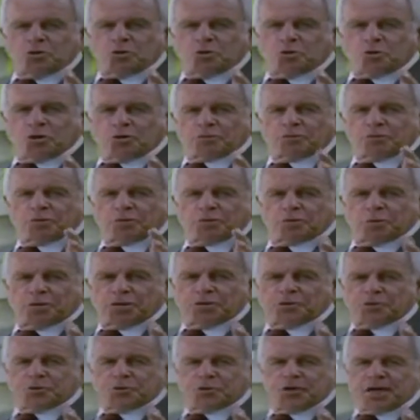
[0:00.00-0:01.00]
Don't believe
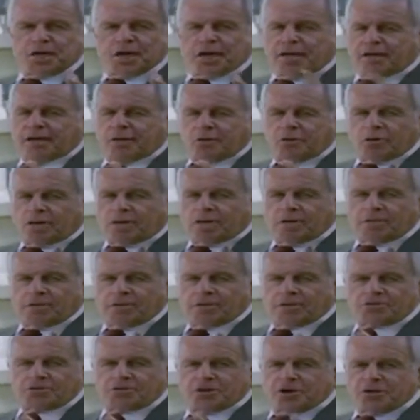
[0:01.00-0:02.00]
anyone.
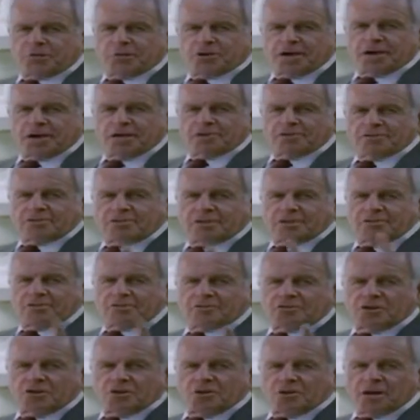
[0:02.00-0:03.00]
Read for yourself.
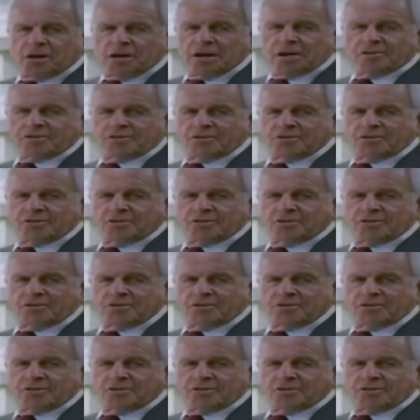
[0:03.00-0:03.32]
Study for